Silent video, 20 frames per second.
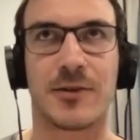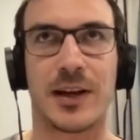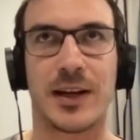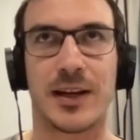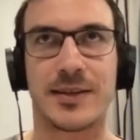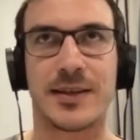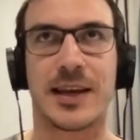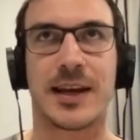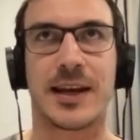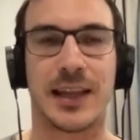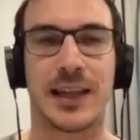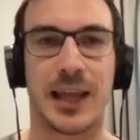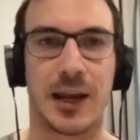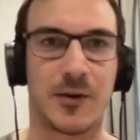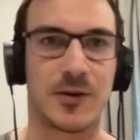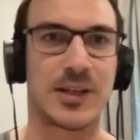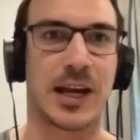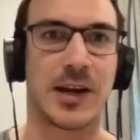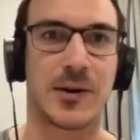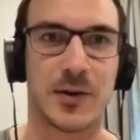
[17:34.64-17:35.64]
second
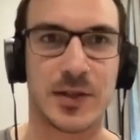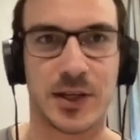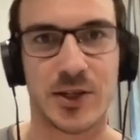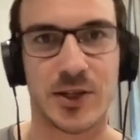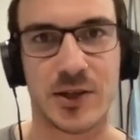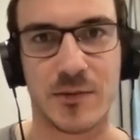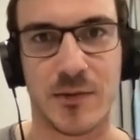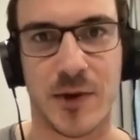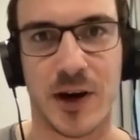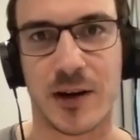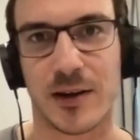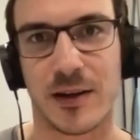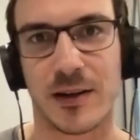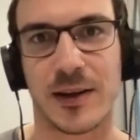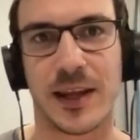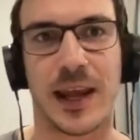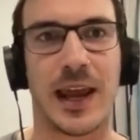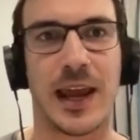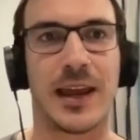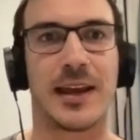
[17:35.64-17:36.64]
language acquisition model,
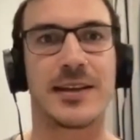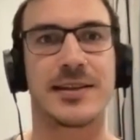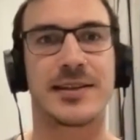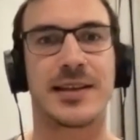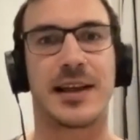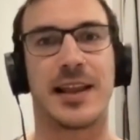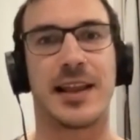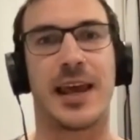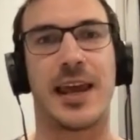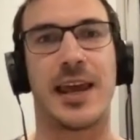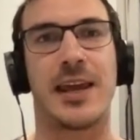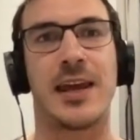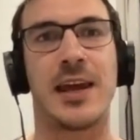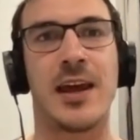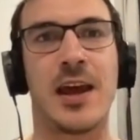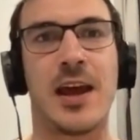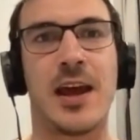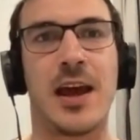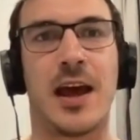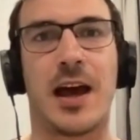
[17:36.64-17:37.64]
the ASLA,
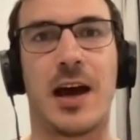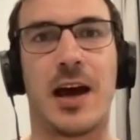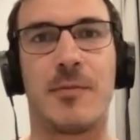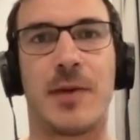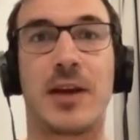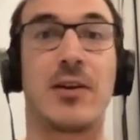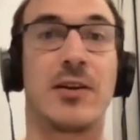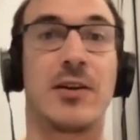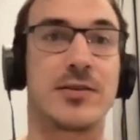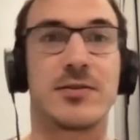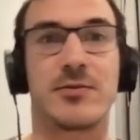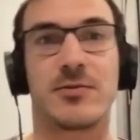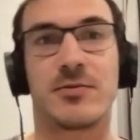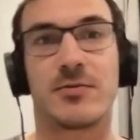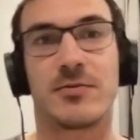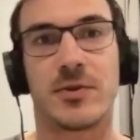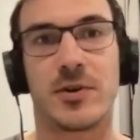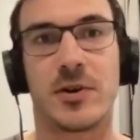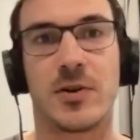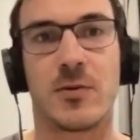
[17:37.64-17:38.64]
and also,
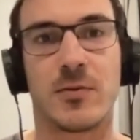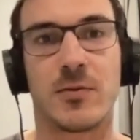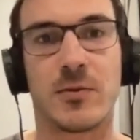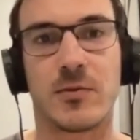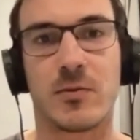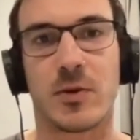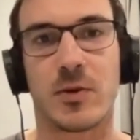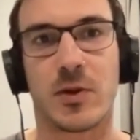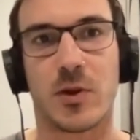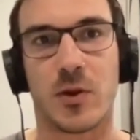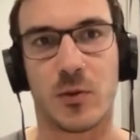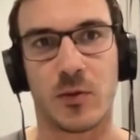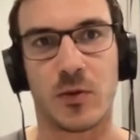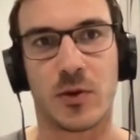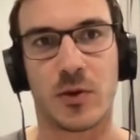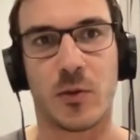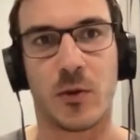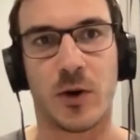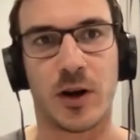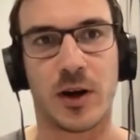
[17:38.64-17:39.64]

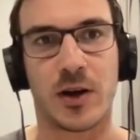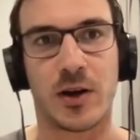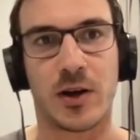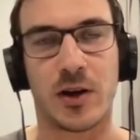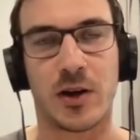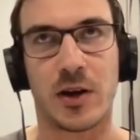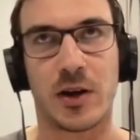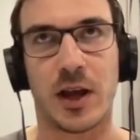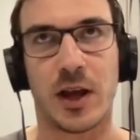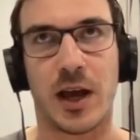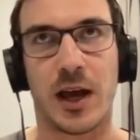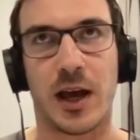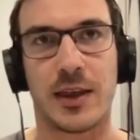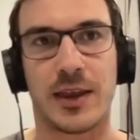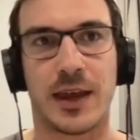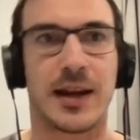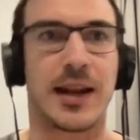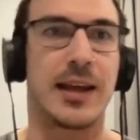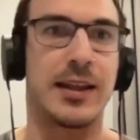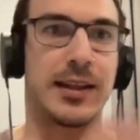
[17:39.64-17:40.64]
the work
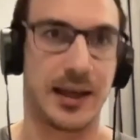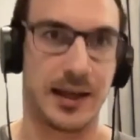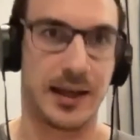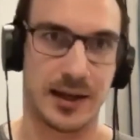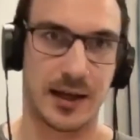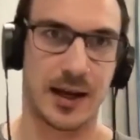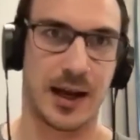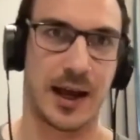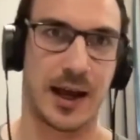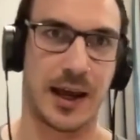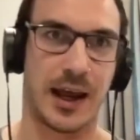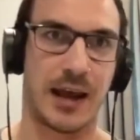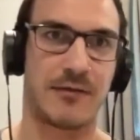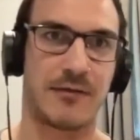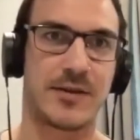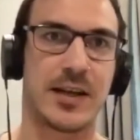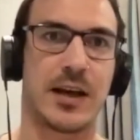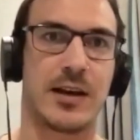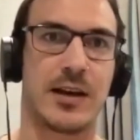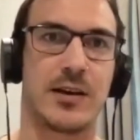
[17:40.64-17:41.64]
that Eileen and I have
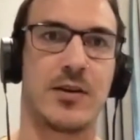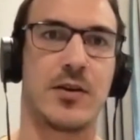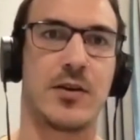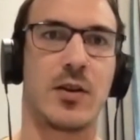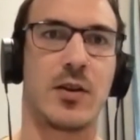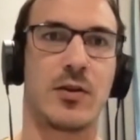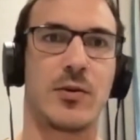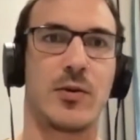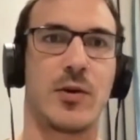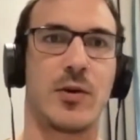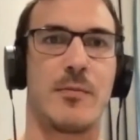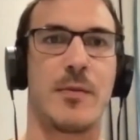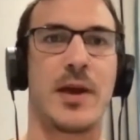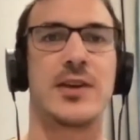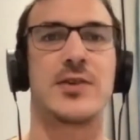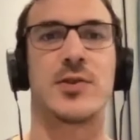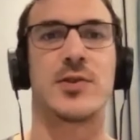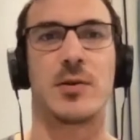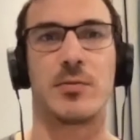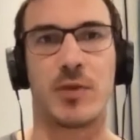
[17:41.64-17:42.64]
done through our
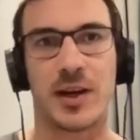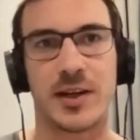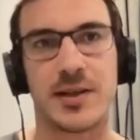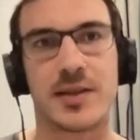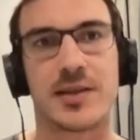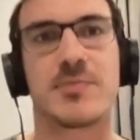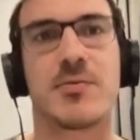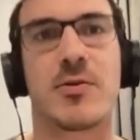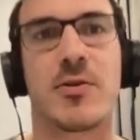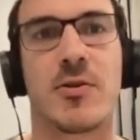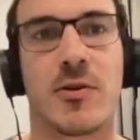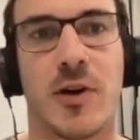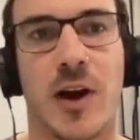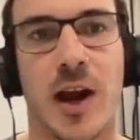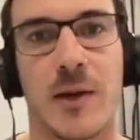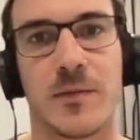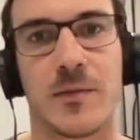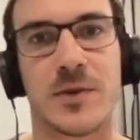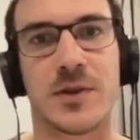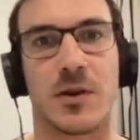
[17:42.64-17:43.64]
mentor apprentice
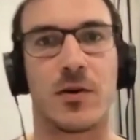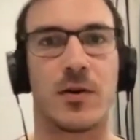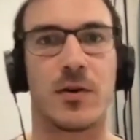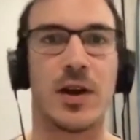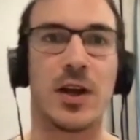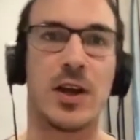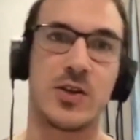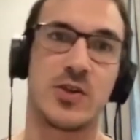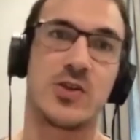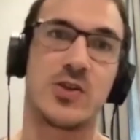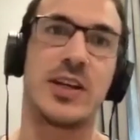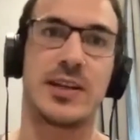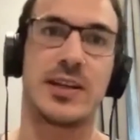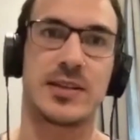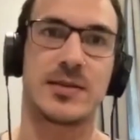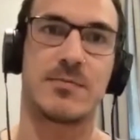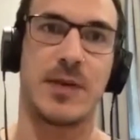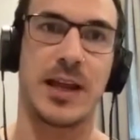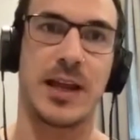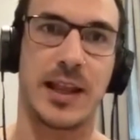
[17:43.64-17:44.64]
program. So she
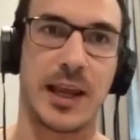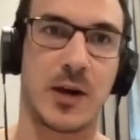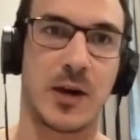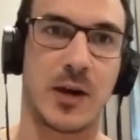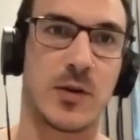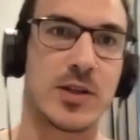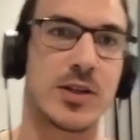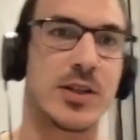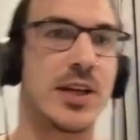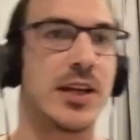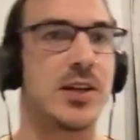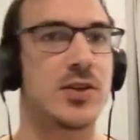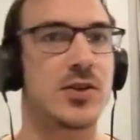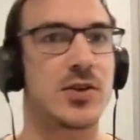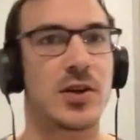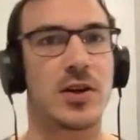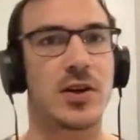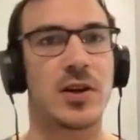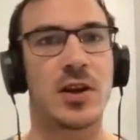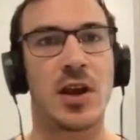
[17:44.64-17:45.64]
is my language
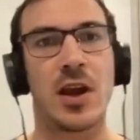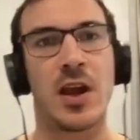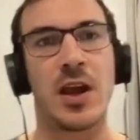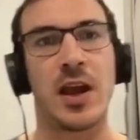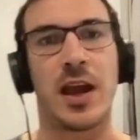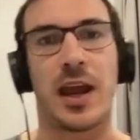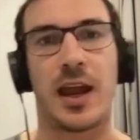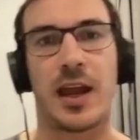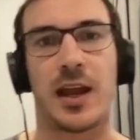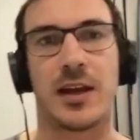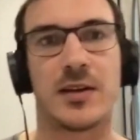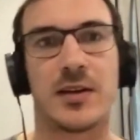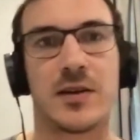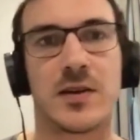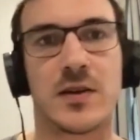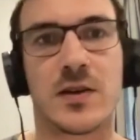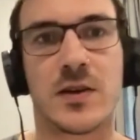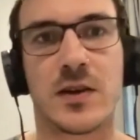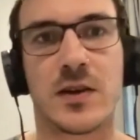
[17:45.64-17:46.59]
teacher, and